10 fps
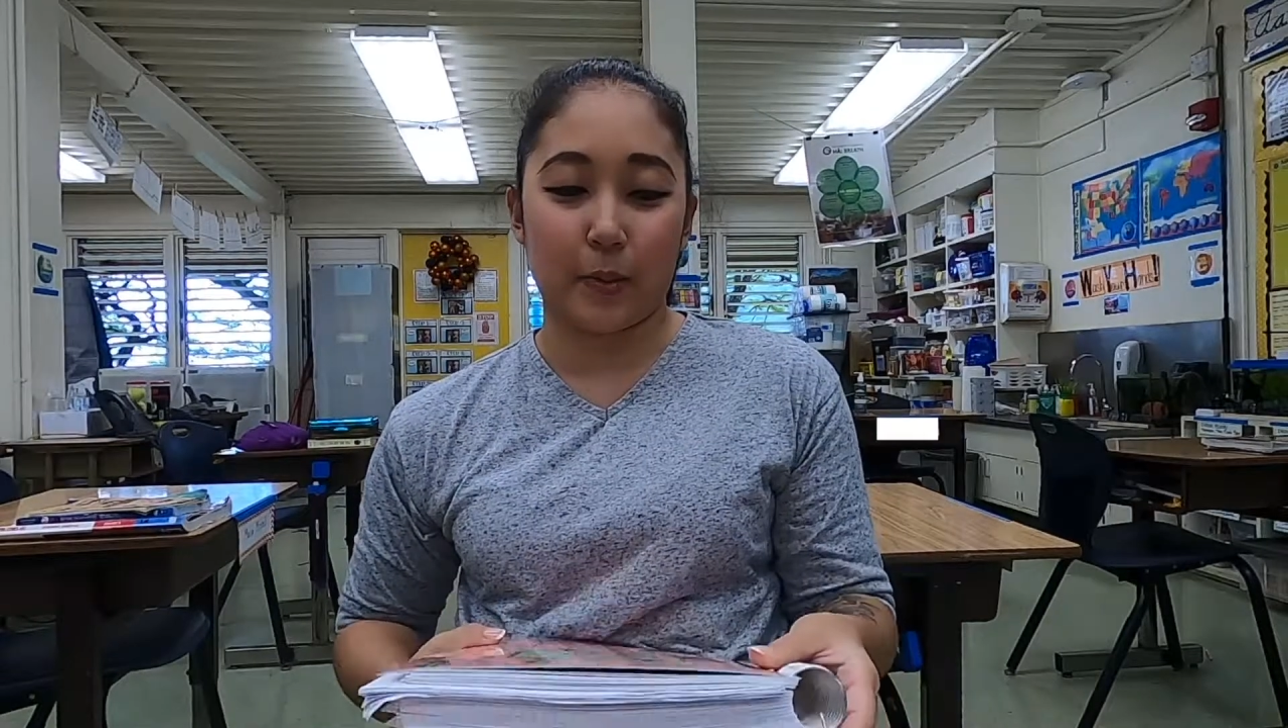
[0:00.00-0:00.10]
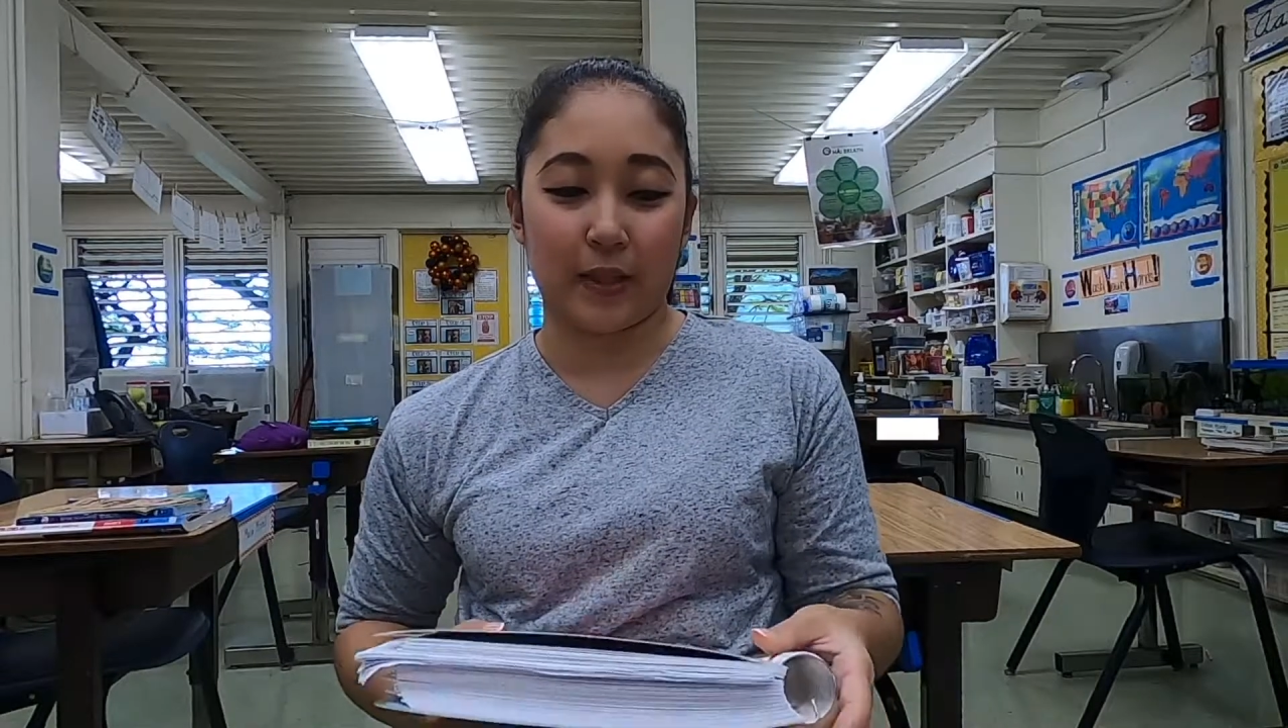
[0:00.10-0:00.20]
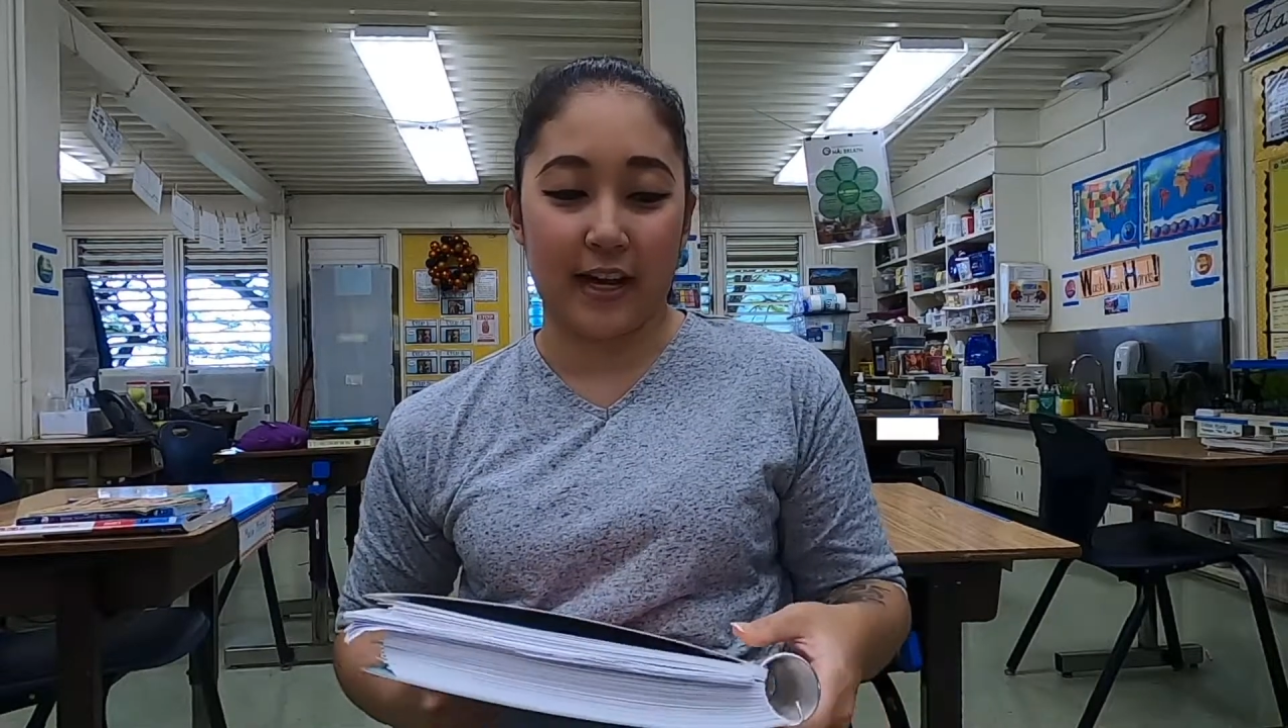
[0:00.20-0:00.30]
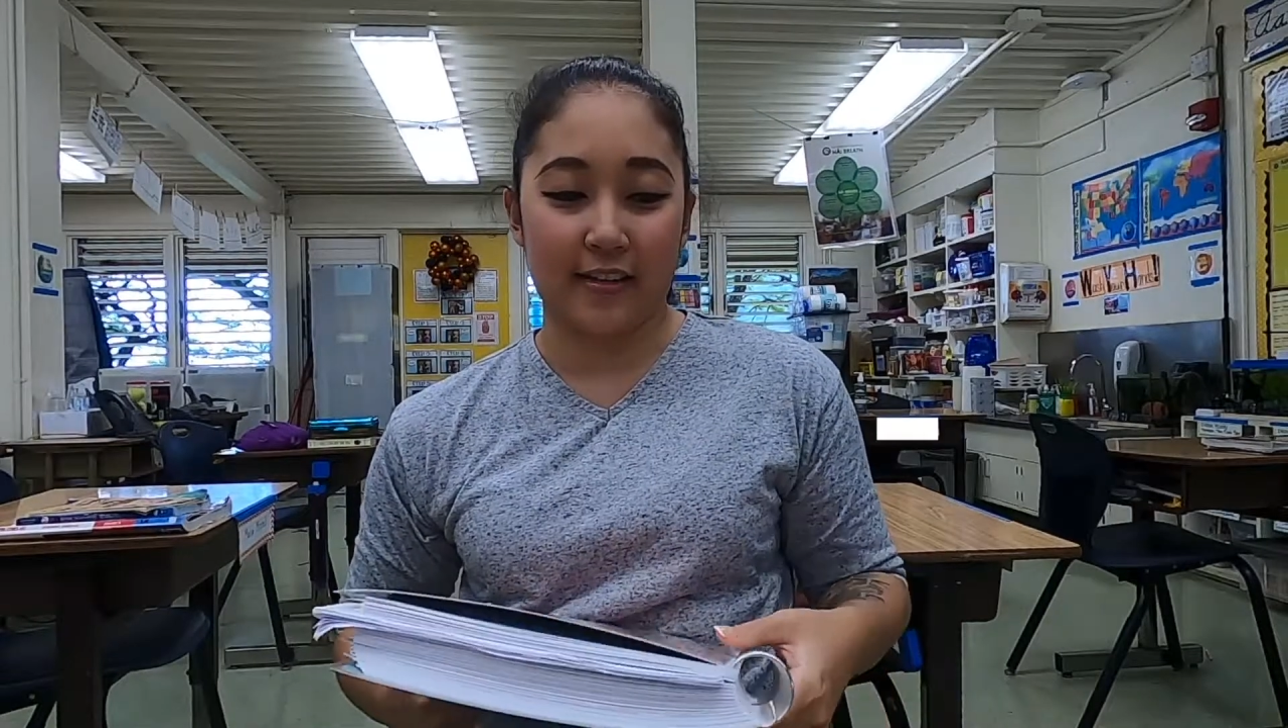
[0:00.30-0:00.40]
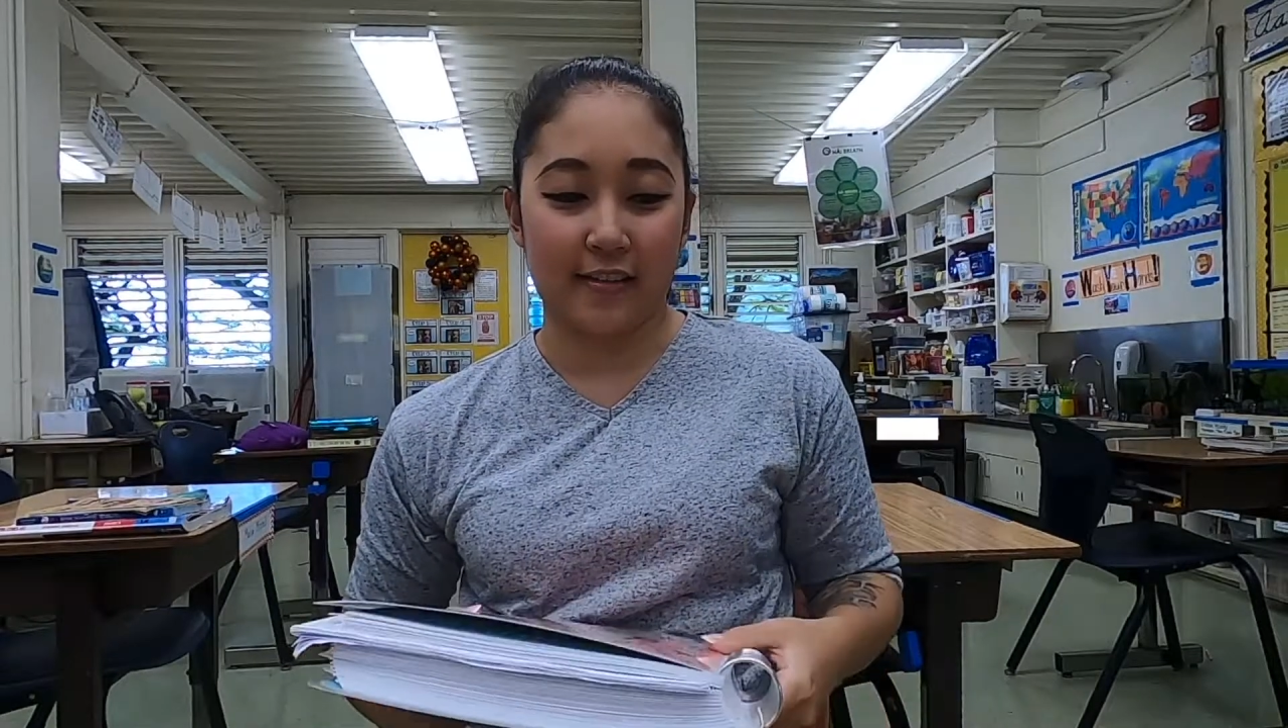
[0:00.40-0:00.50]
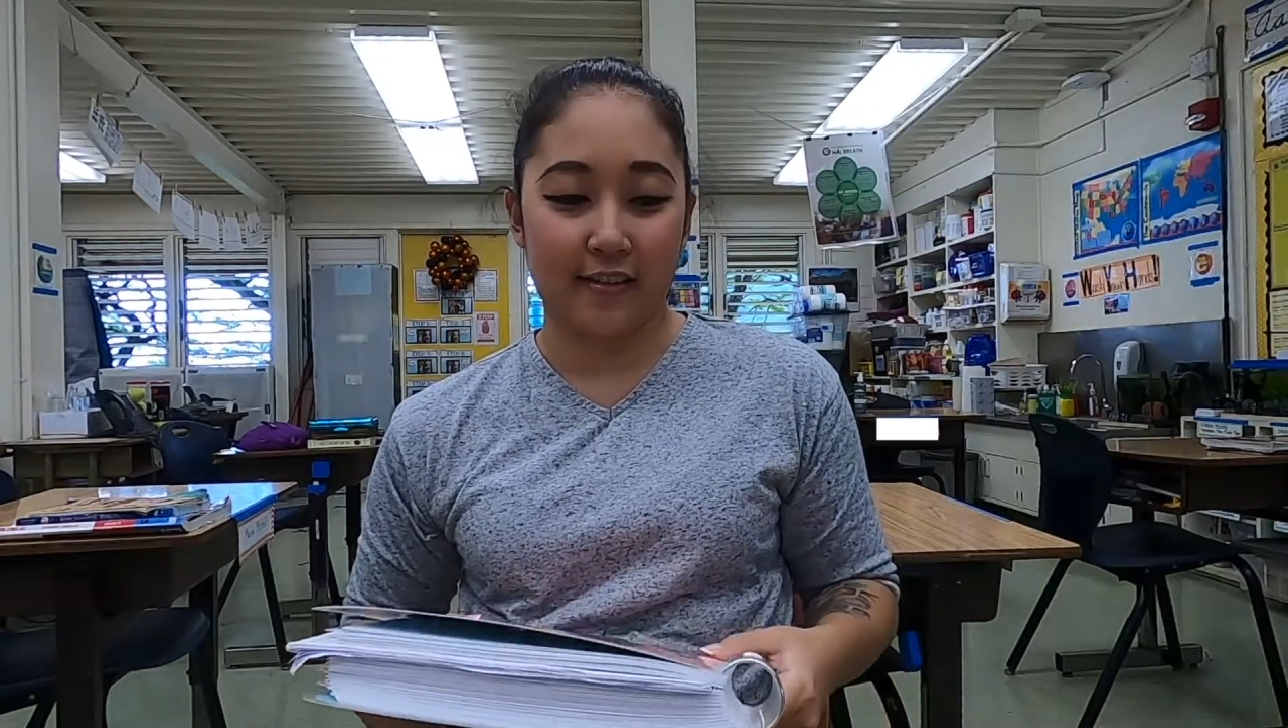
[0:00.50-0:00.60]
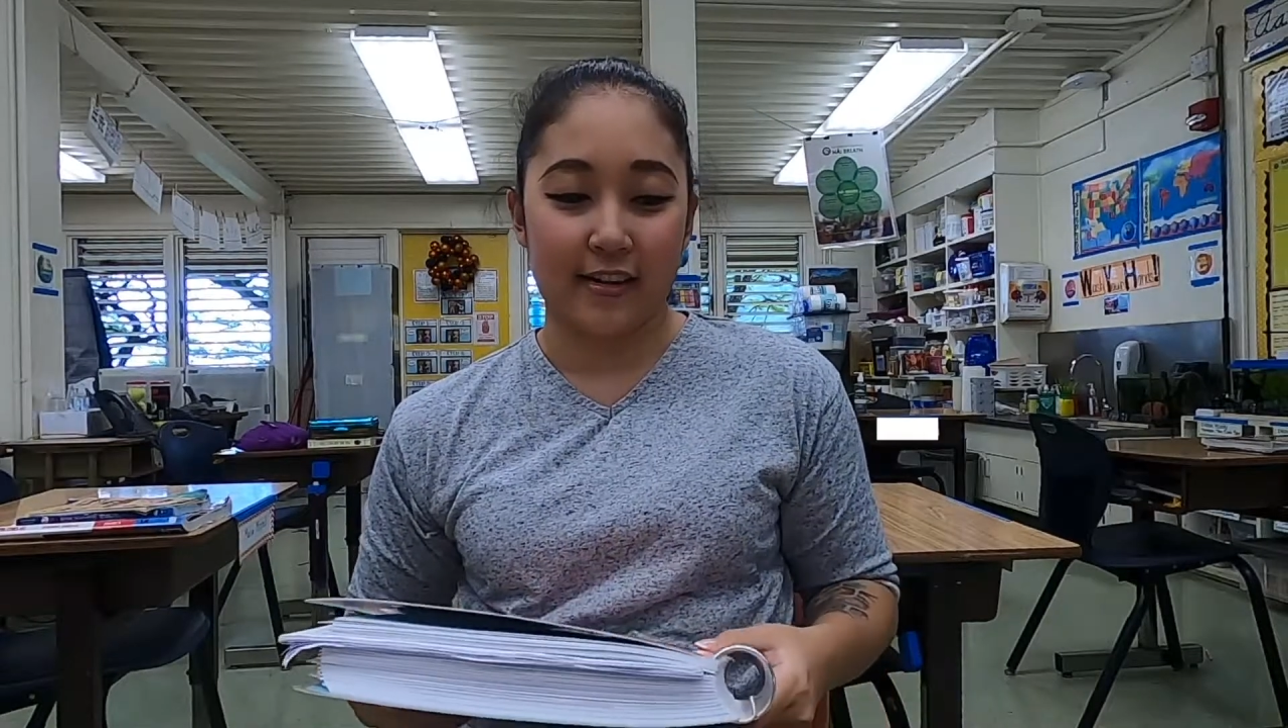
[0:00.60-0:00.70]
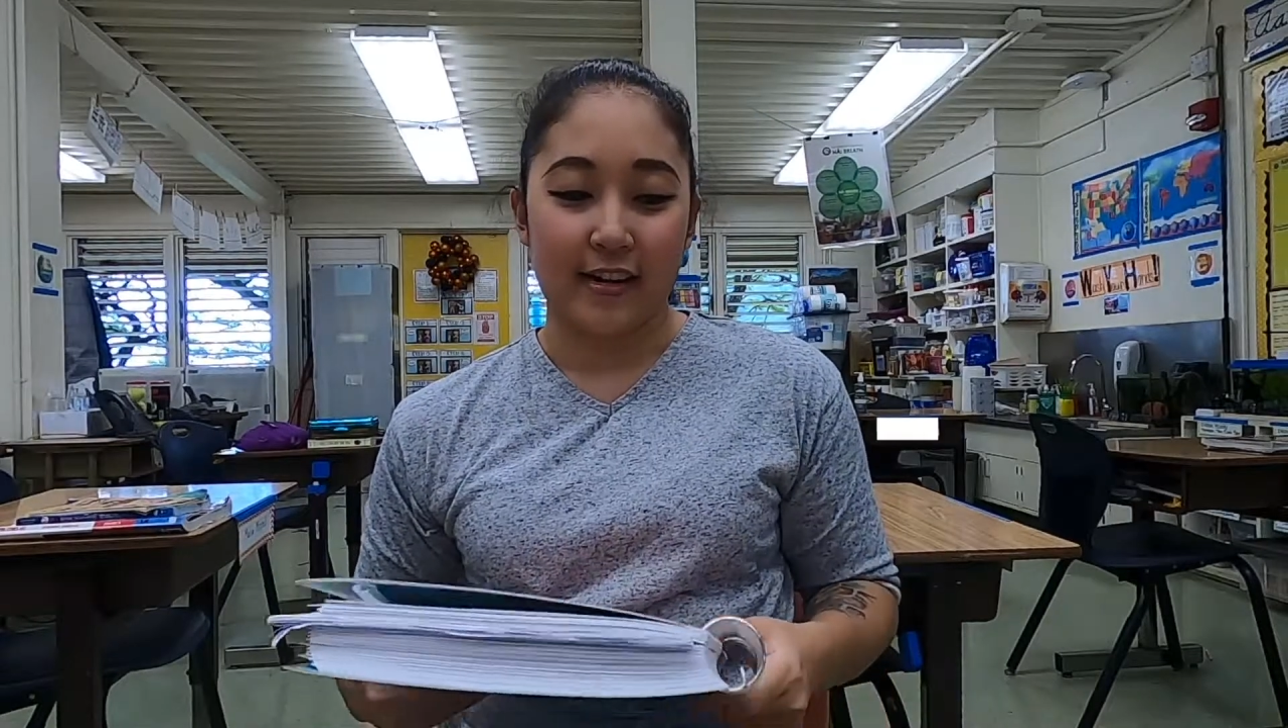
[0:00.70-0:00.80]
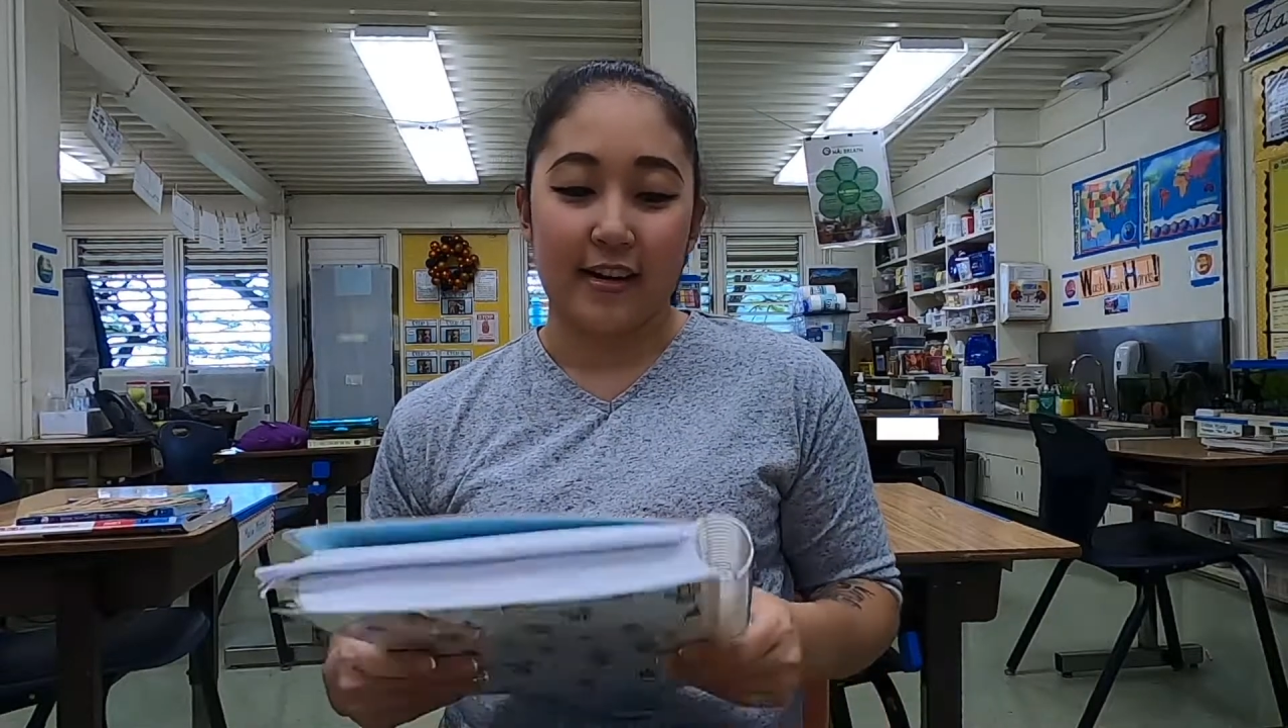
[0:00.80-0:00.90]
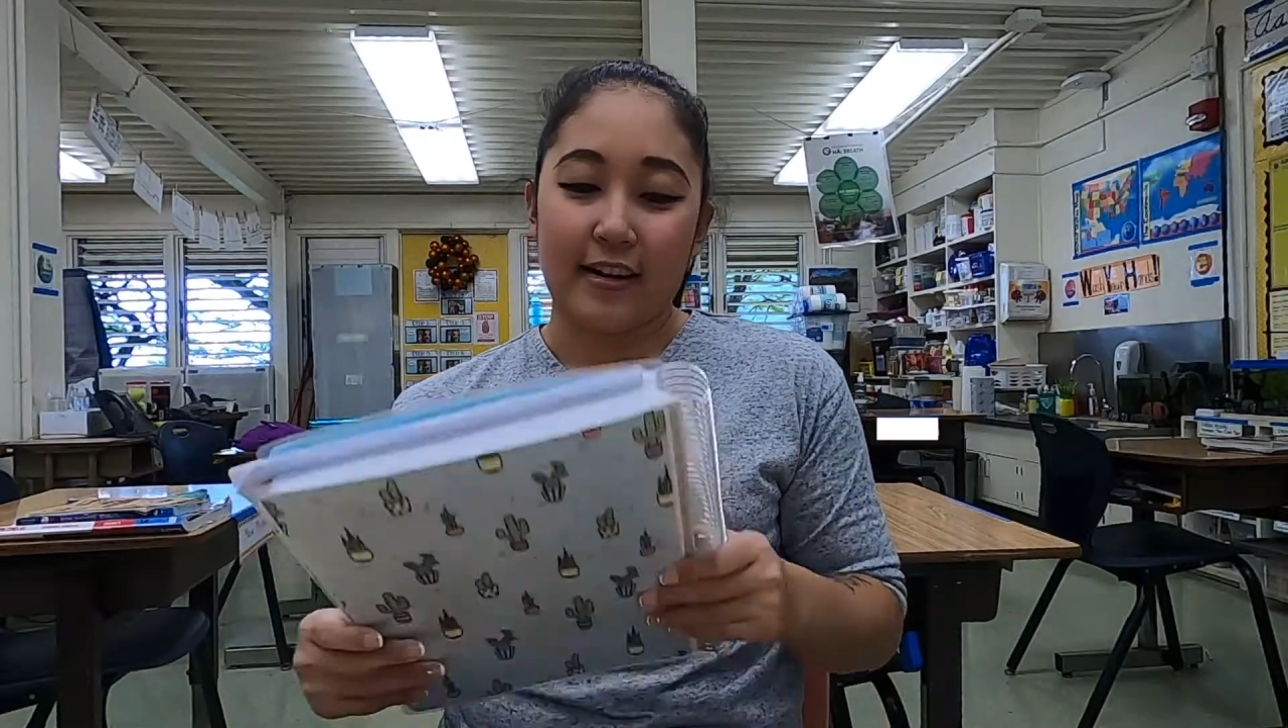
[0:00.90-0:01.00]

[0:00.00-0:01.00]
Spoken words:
planner.